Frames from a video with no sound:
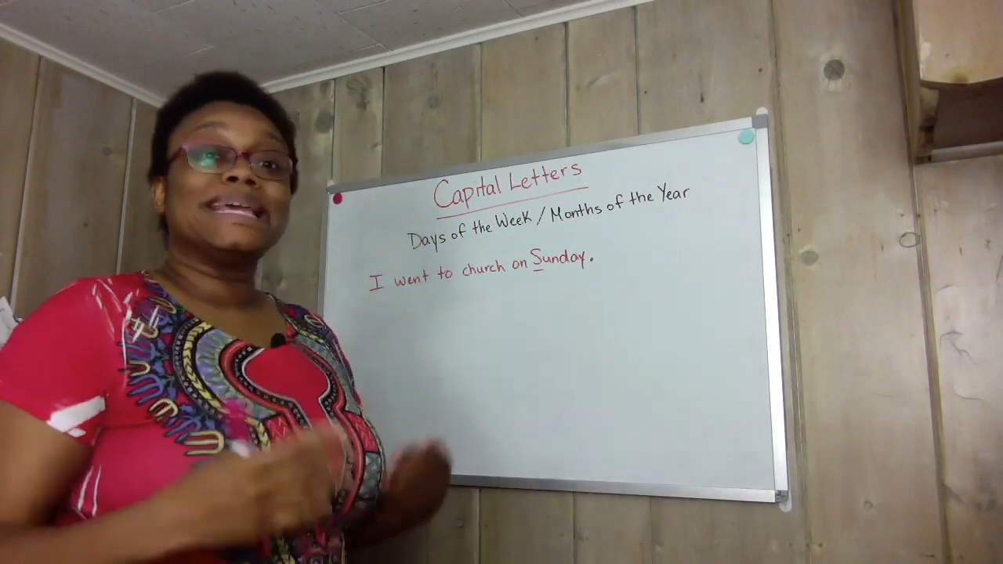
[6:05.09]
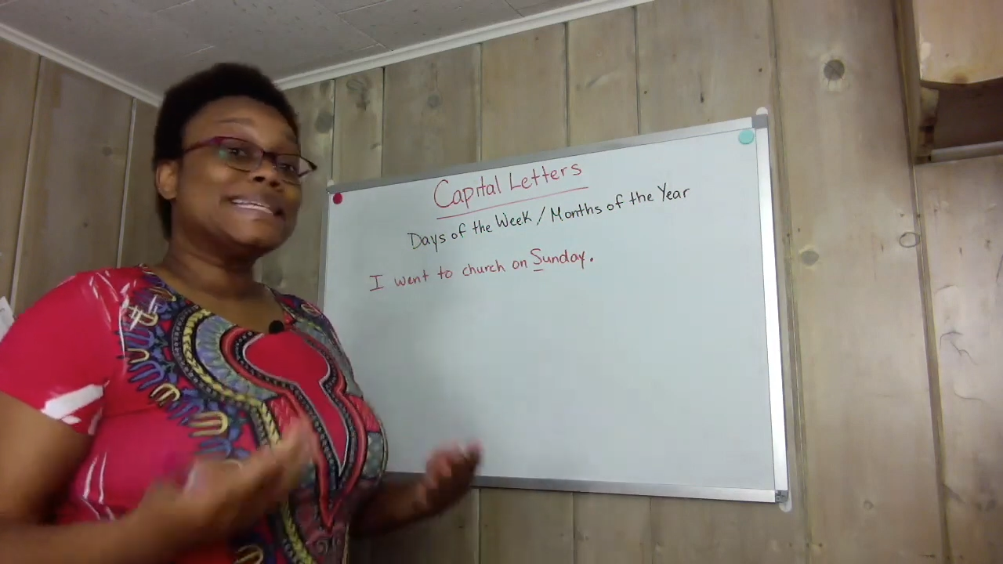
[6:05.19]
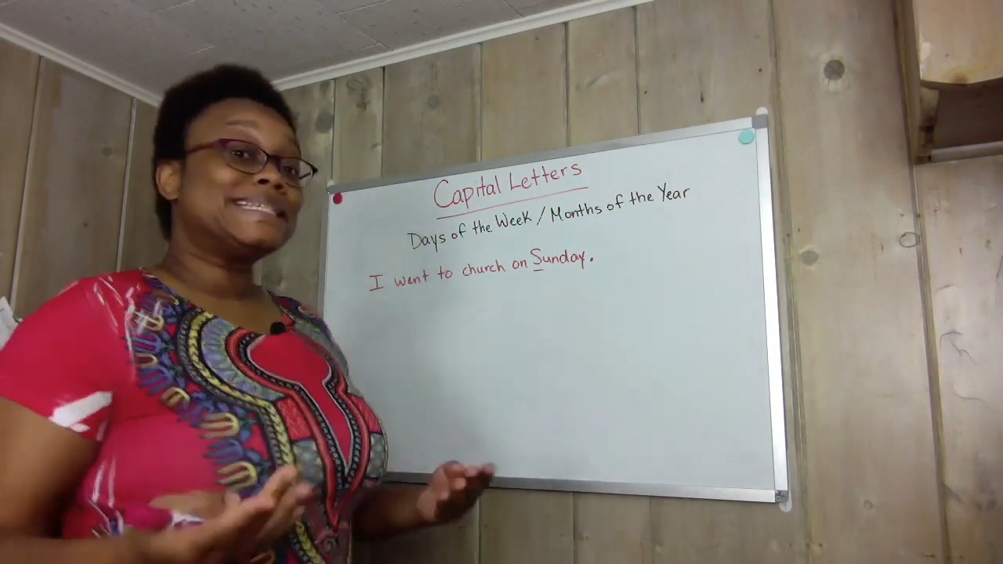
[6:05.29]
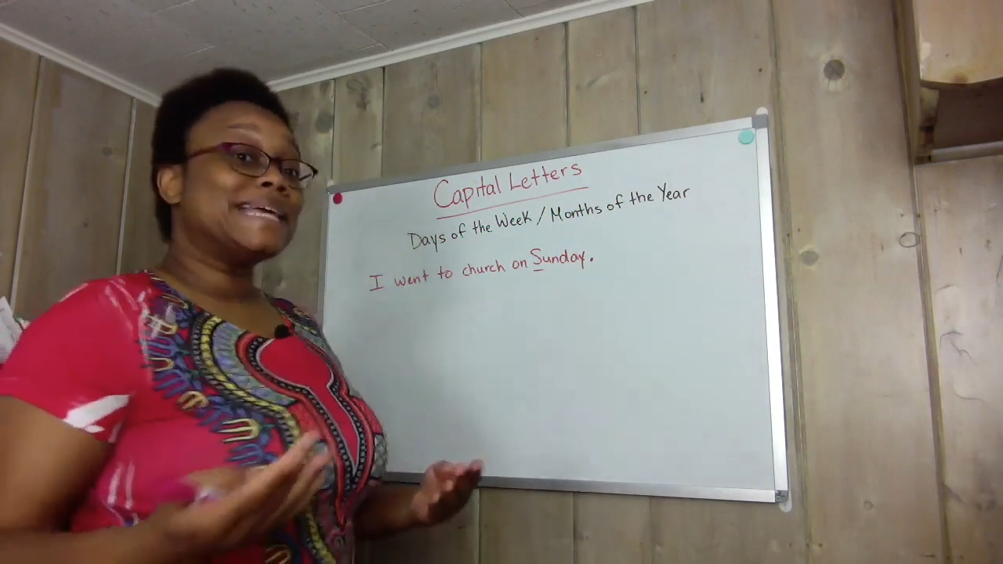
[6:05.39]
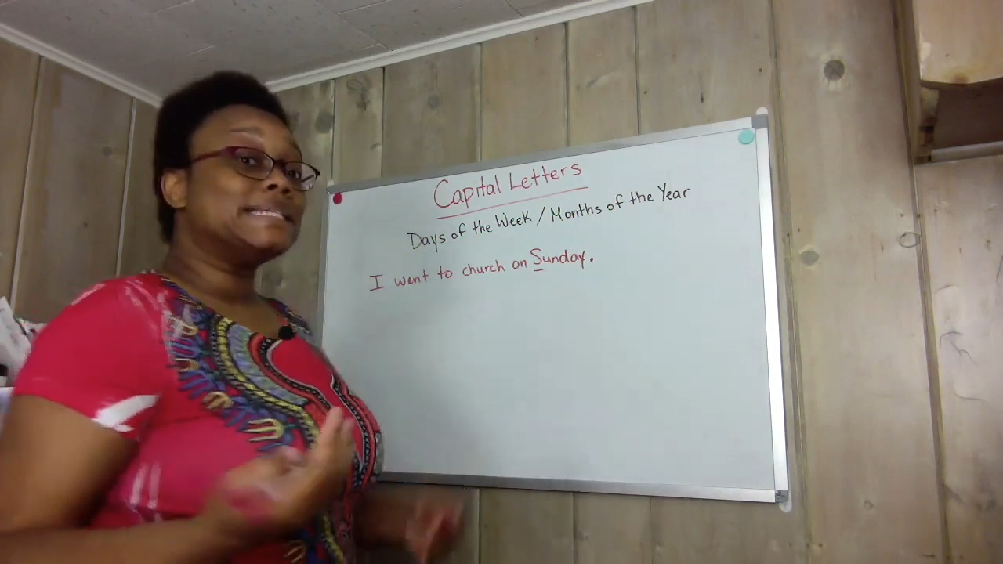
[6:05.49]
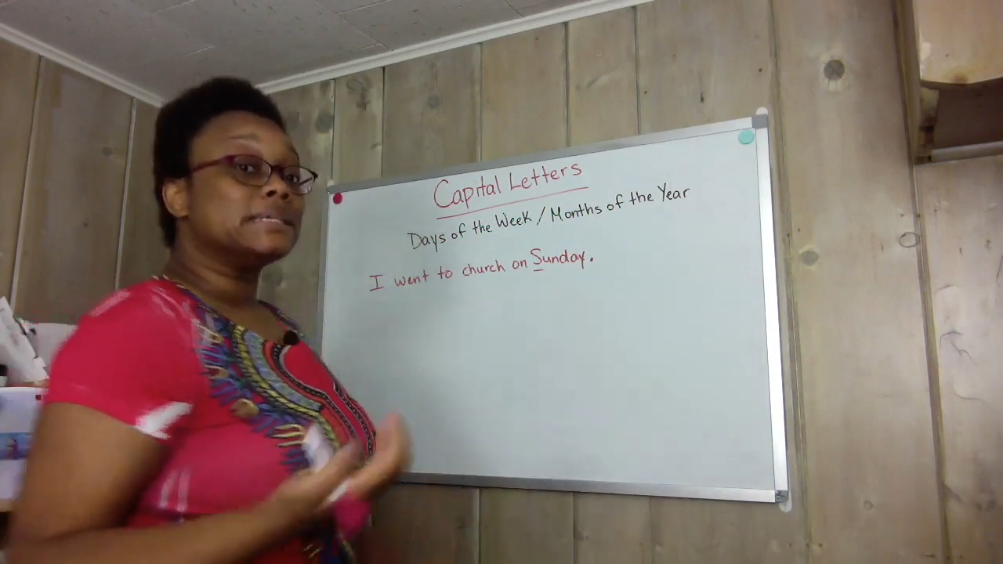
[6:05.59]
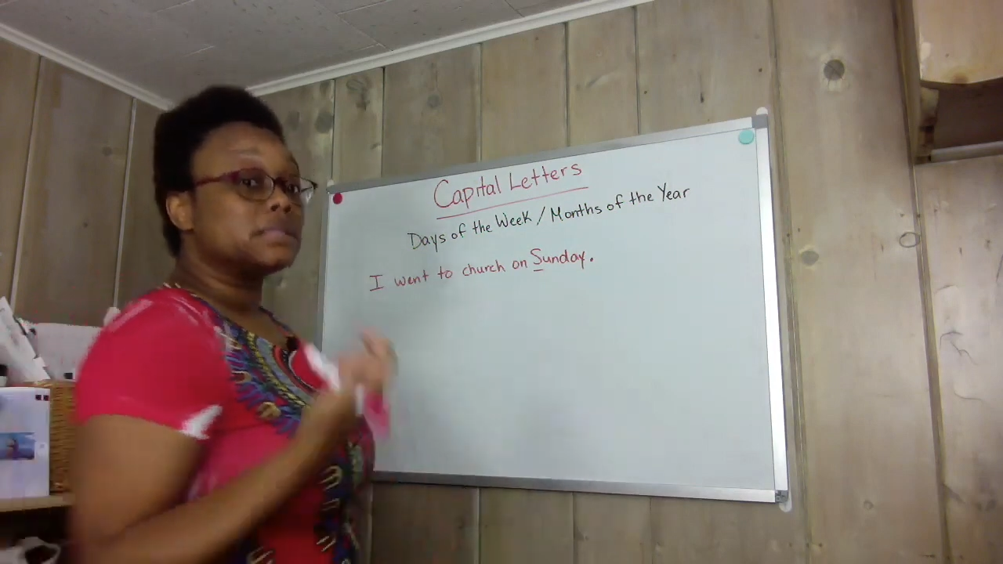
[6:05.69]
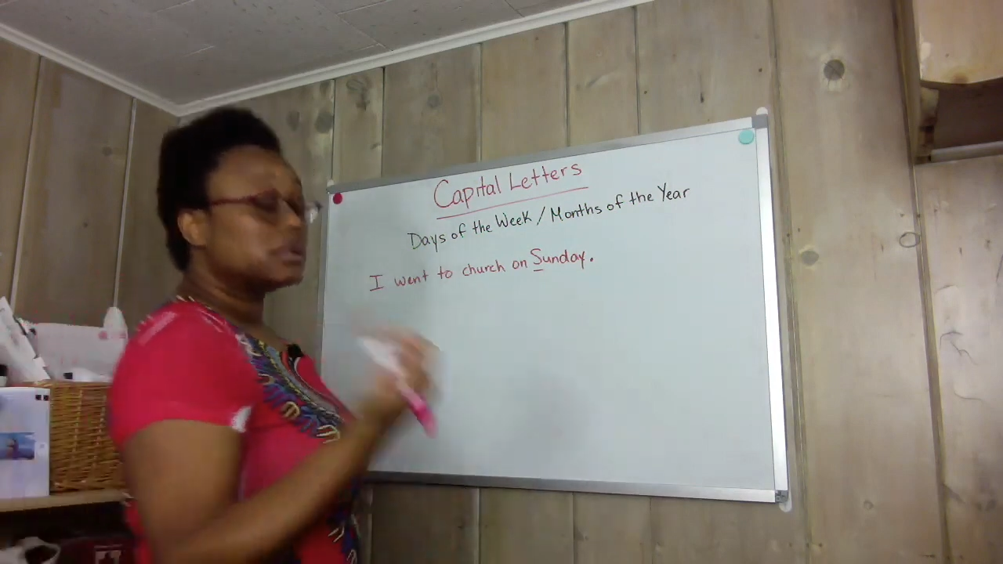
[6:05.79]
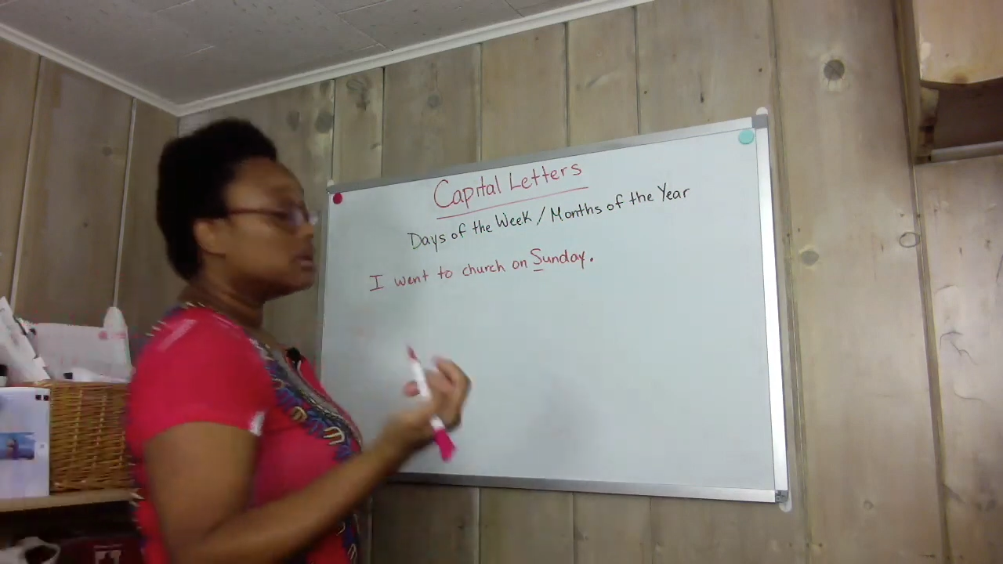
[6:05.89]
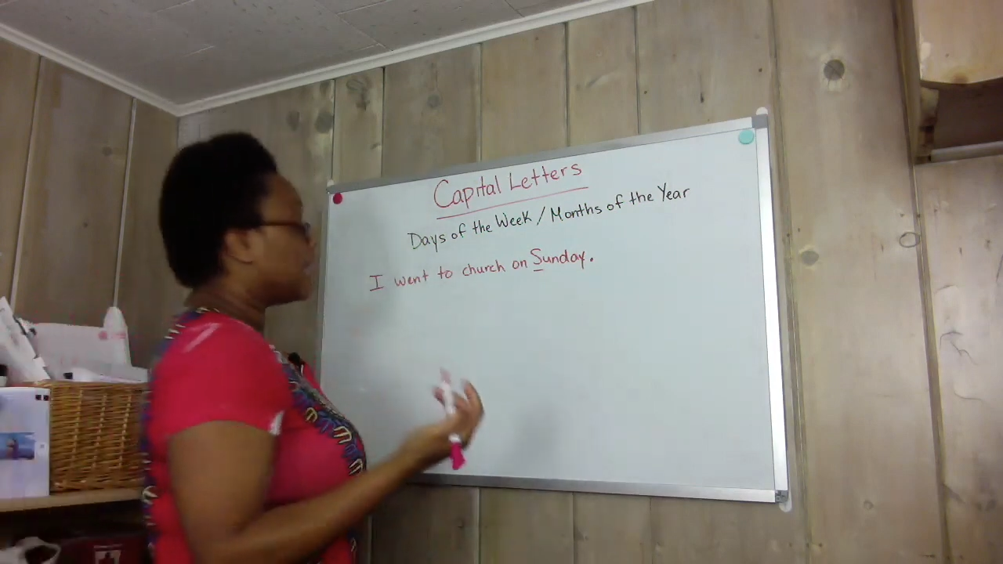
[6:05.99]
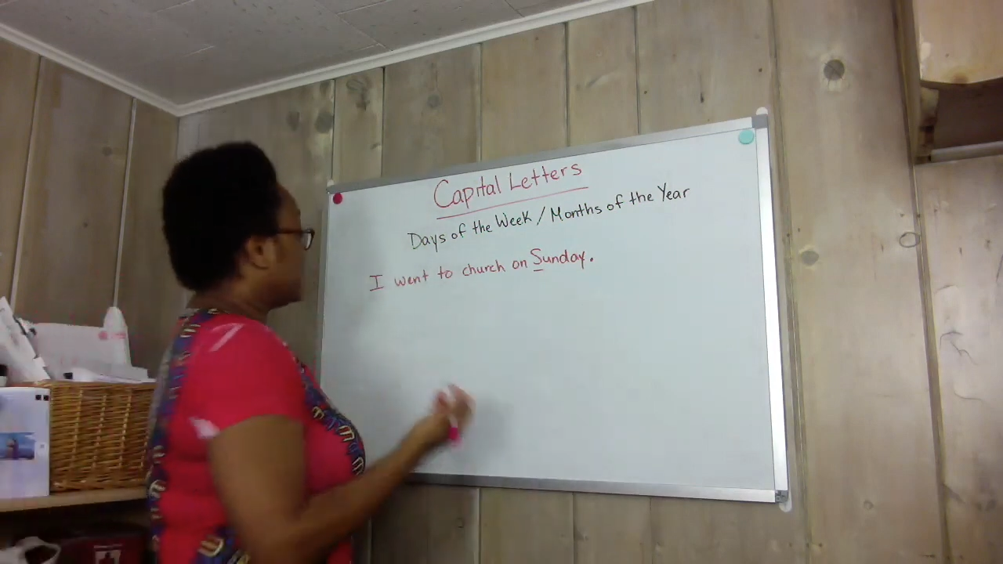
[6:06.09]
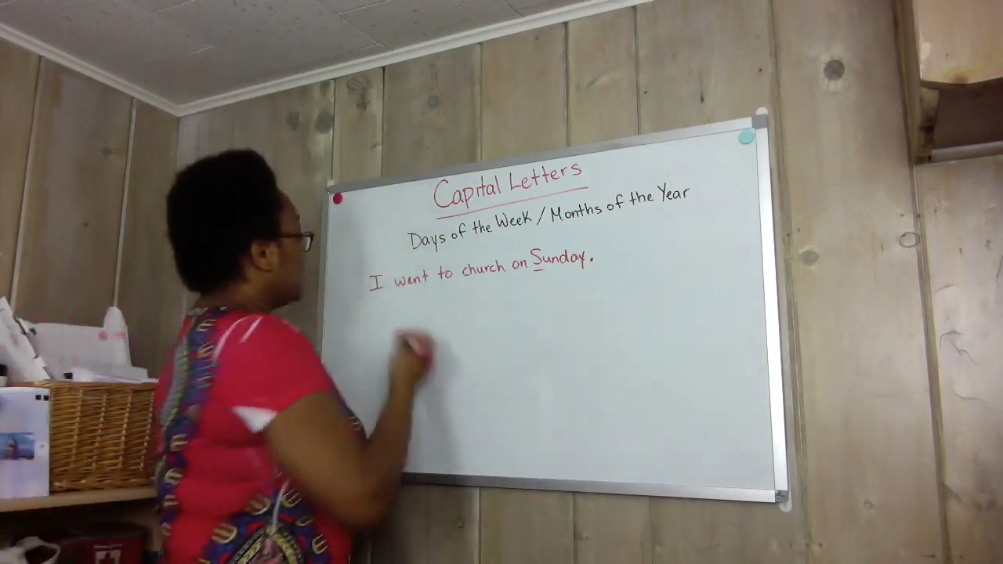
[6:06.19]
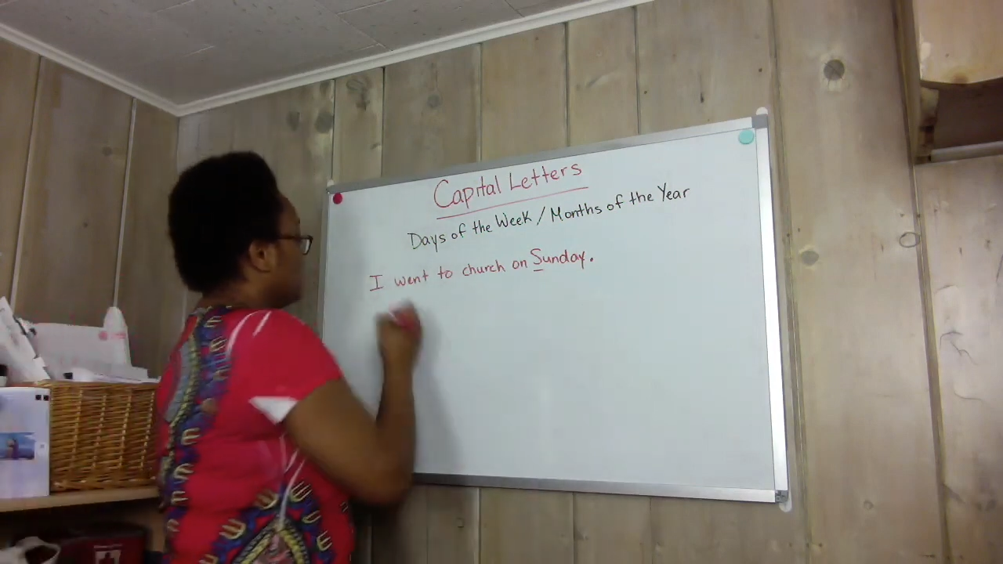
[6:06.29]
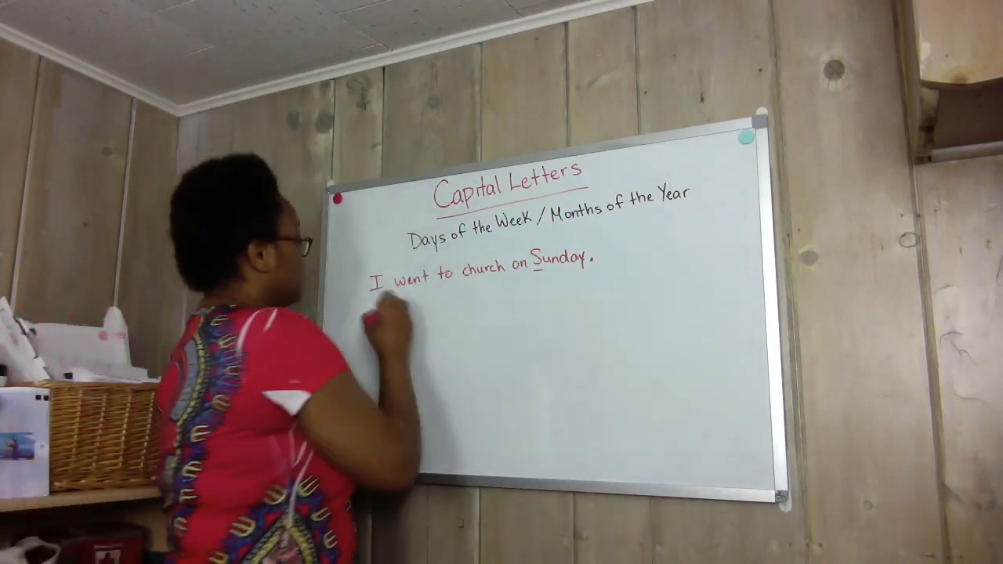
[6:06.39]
in a sentence, like,